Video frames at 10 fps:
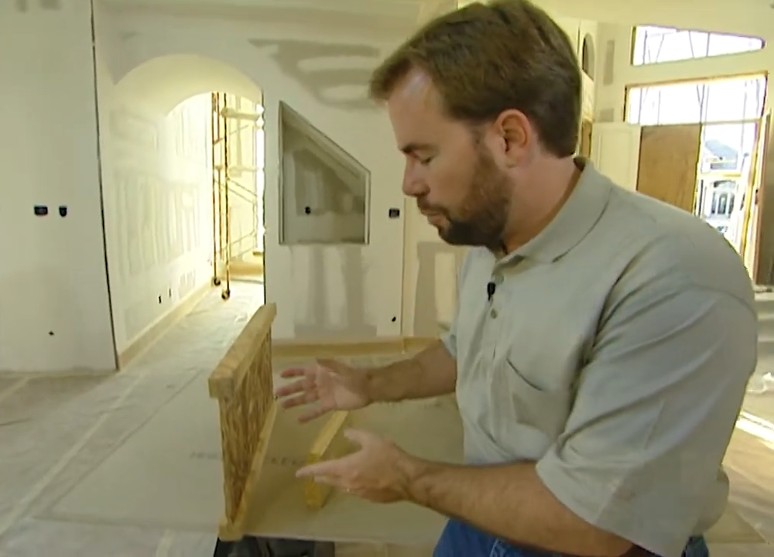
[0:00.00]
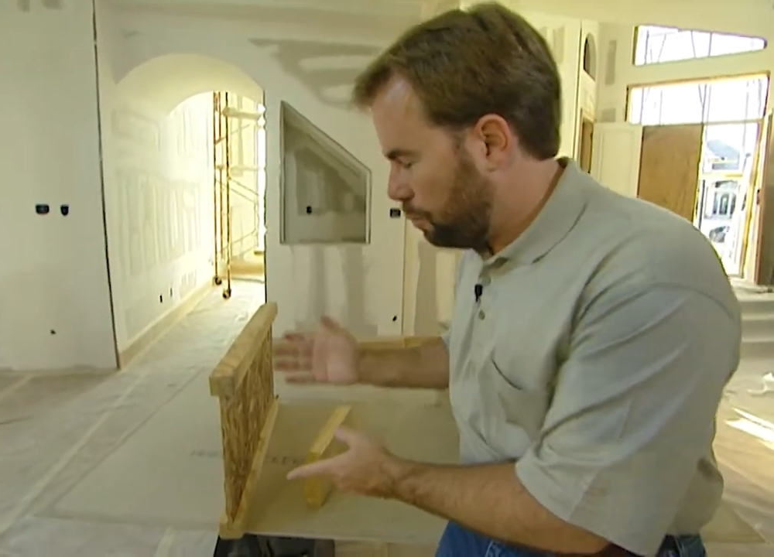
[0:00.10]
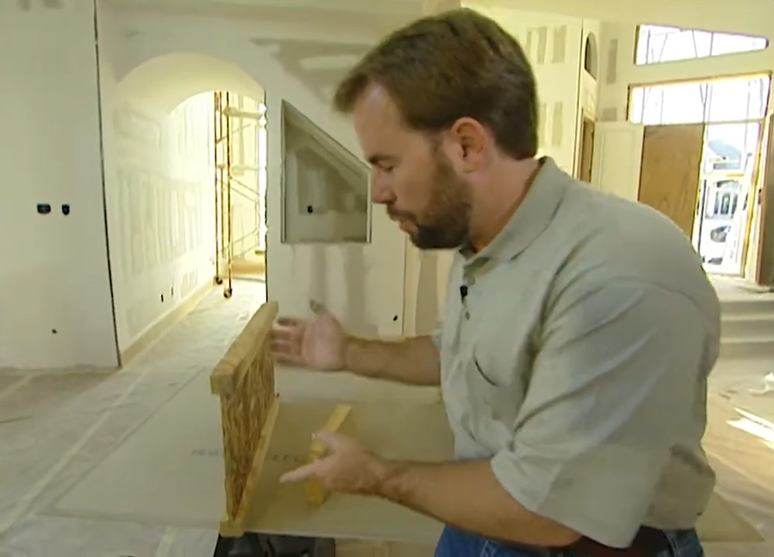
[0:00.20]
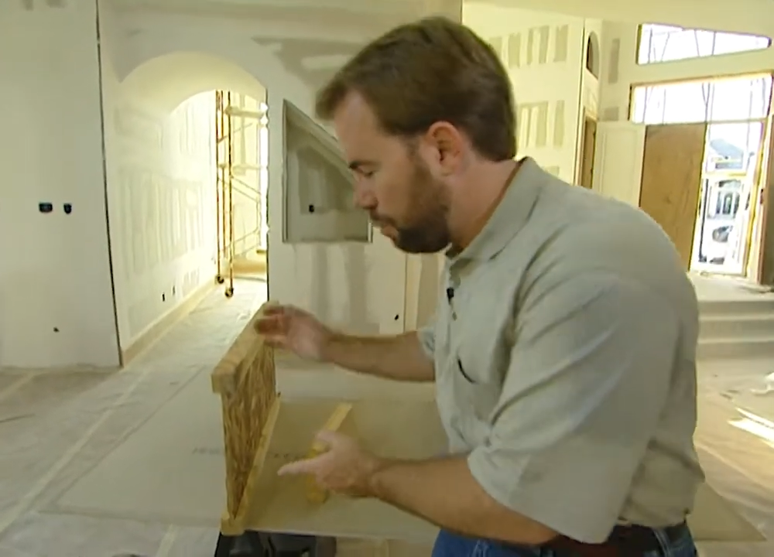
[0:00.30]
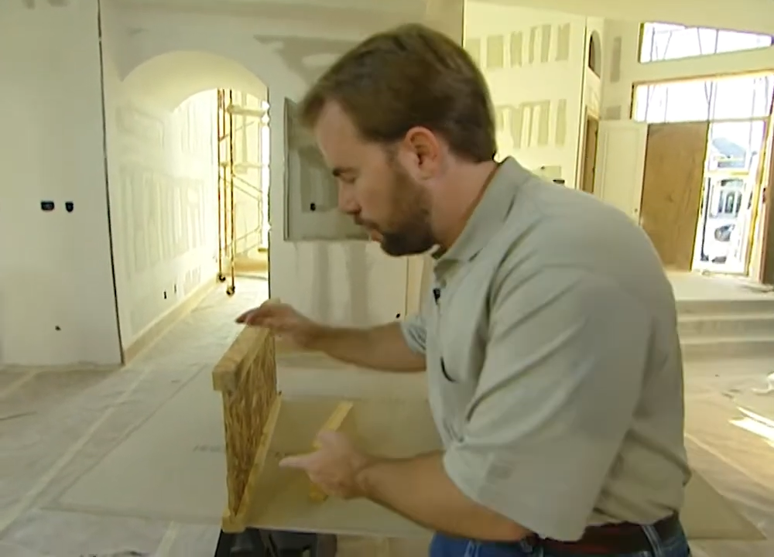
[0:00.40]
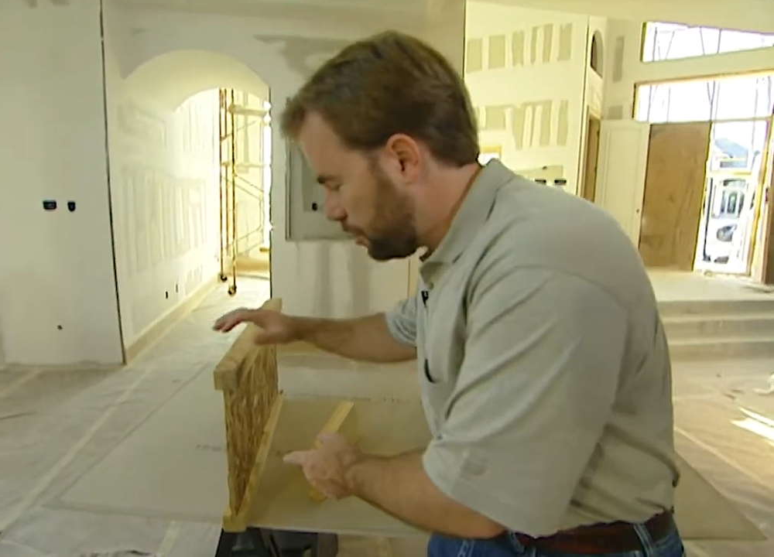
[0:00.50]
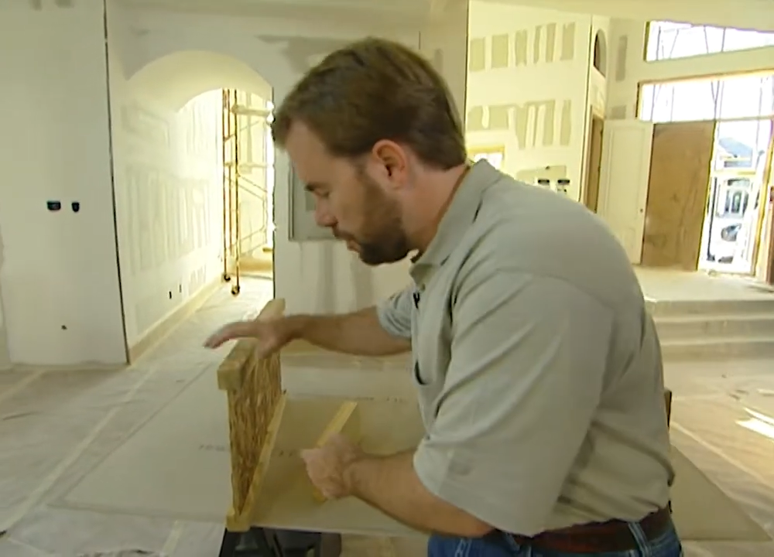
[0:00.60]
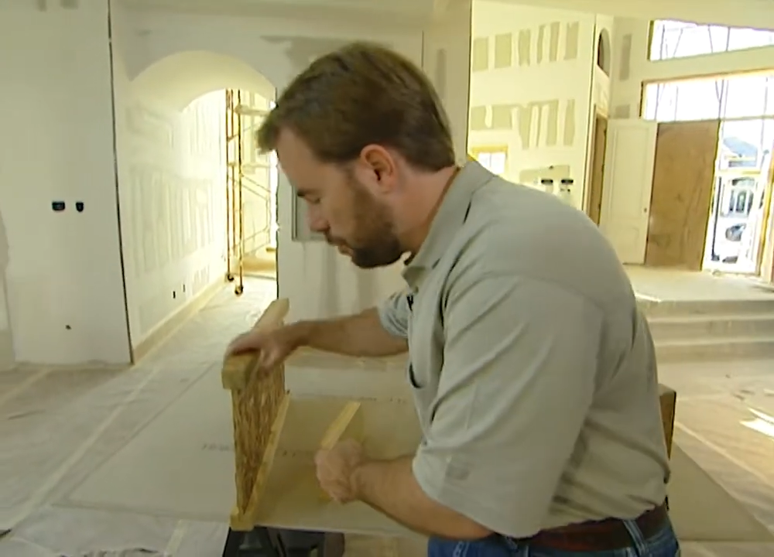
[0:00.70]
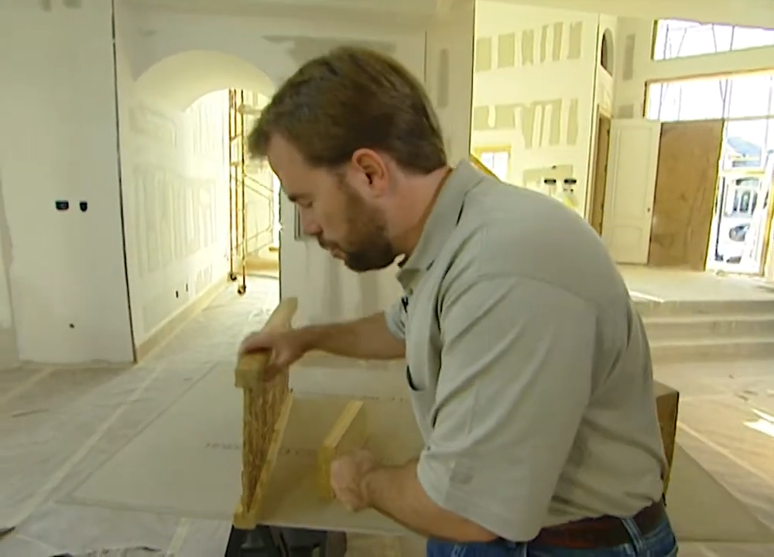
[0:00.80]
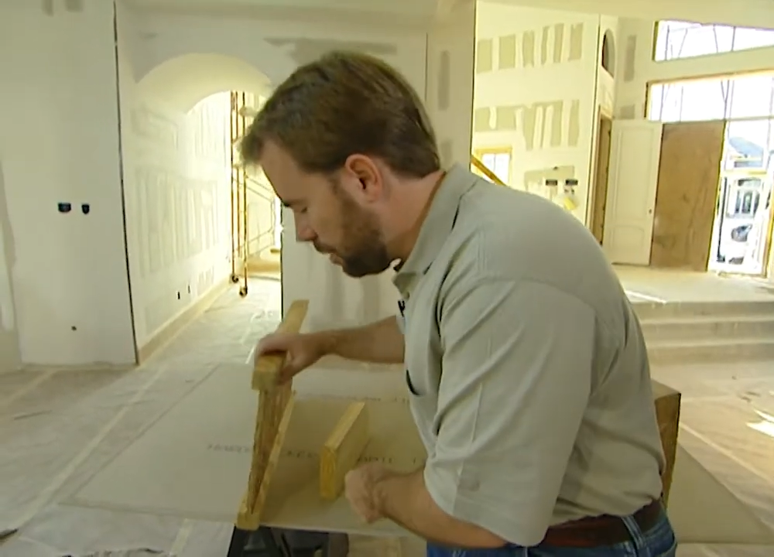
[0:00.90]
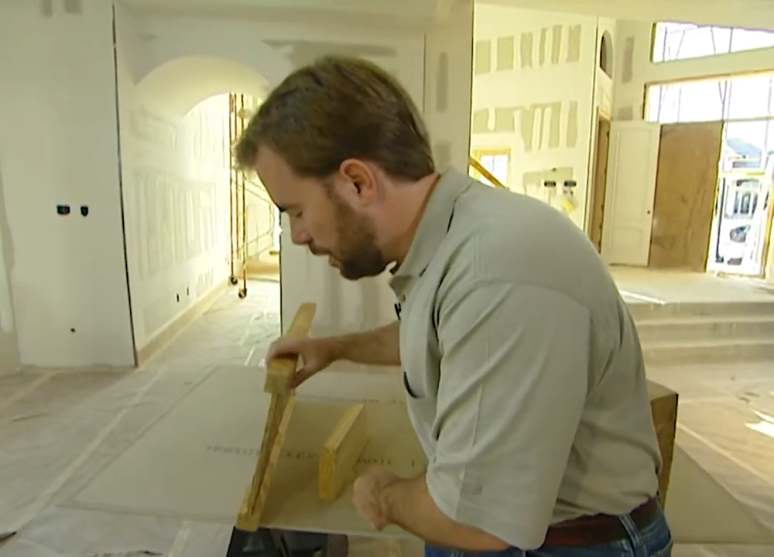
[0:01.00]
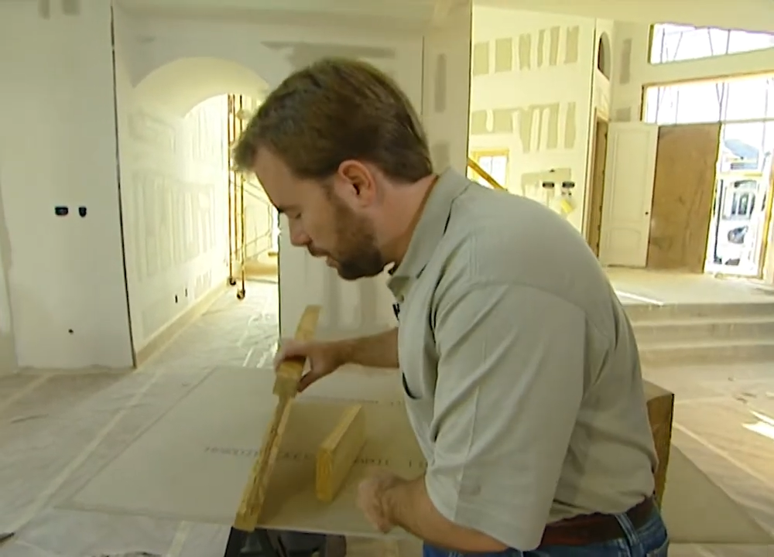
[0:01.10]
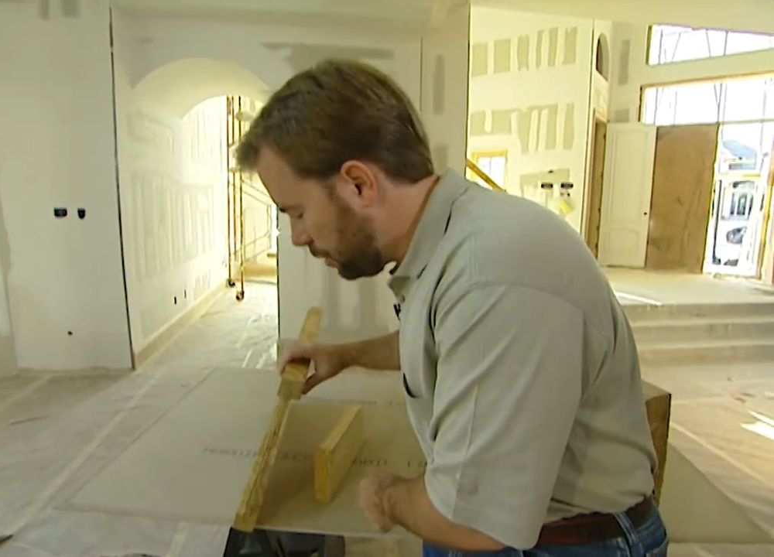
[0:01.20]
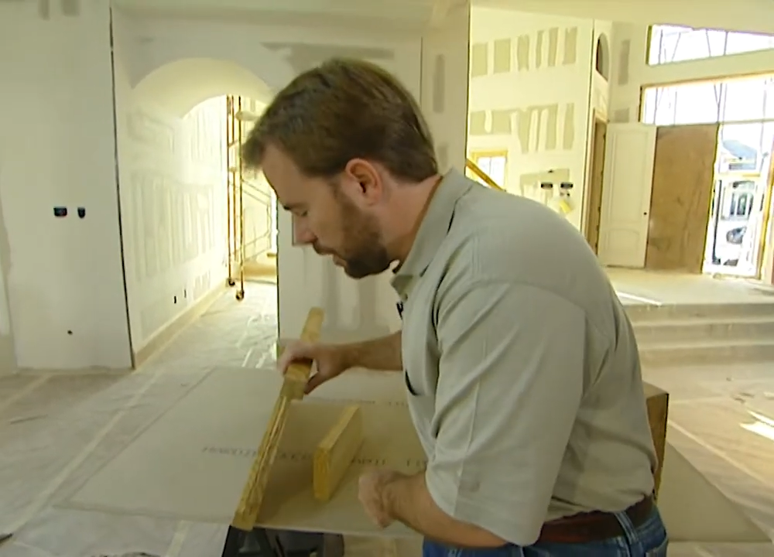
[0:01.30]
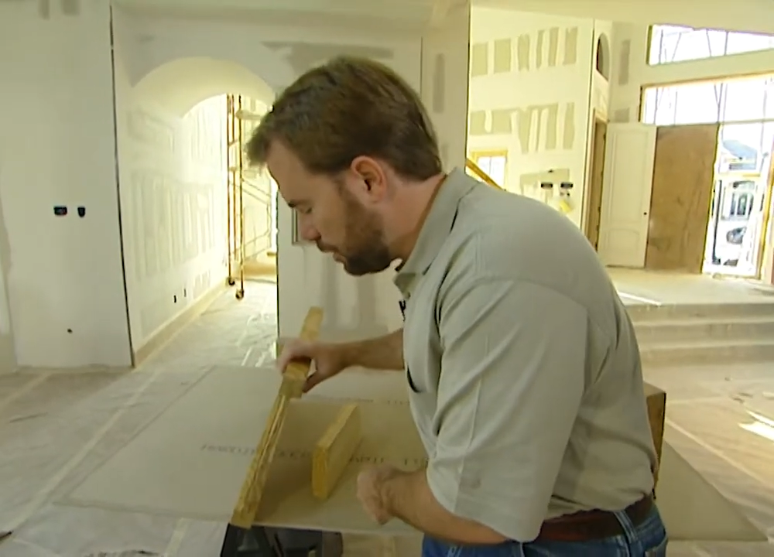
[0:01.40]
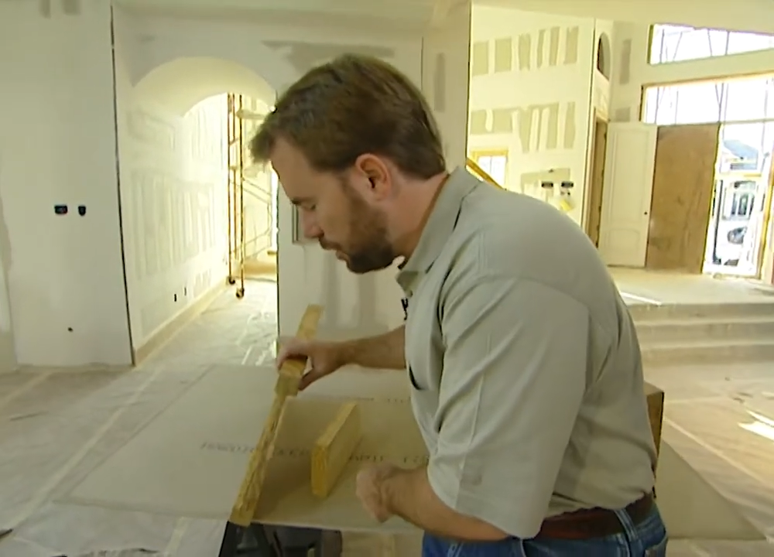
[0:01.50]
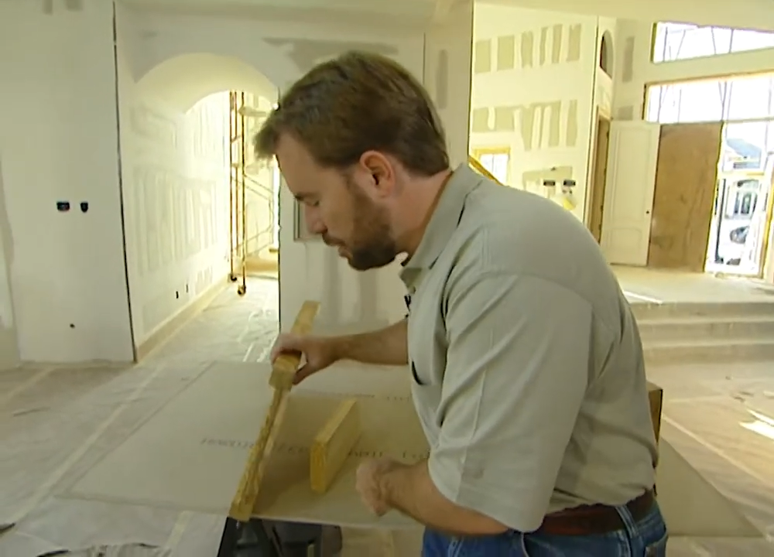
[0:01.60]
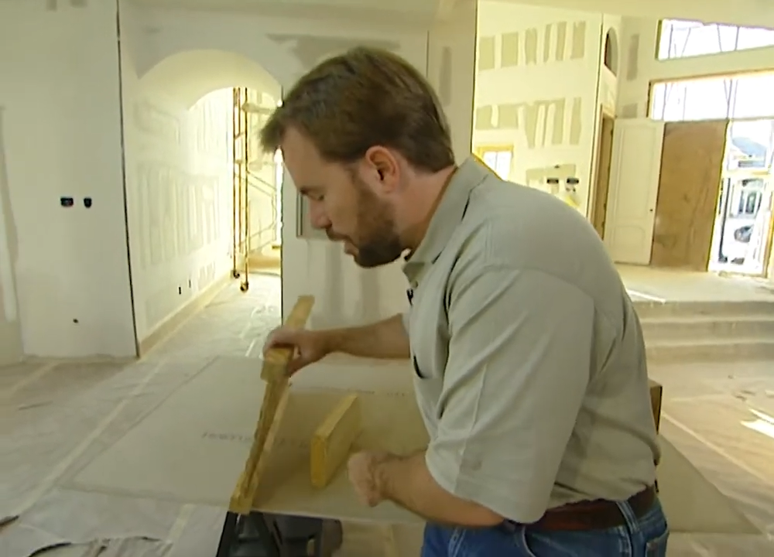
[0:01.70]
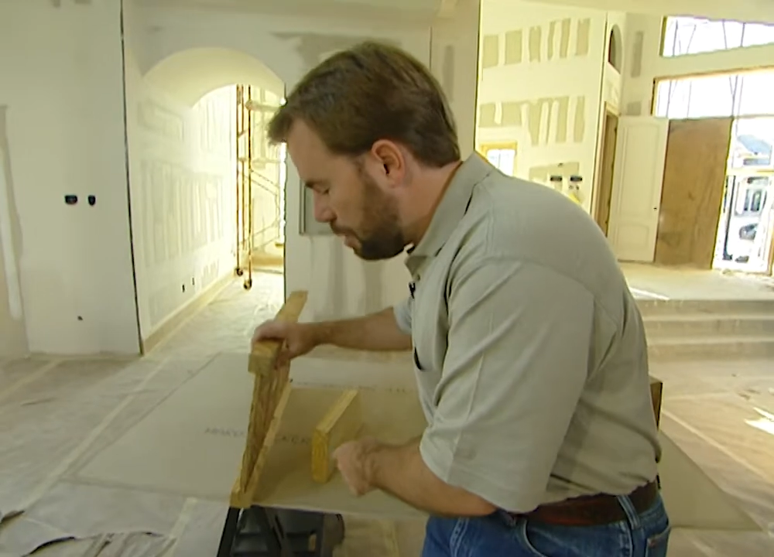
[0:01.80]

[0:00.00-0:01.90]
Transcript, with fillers: with moisture or humidity changes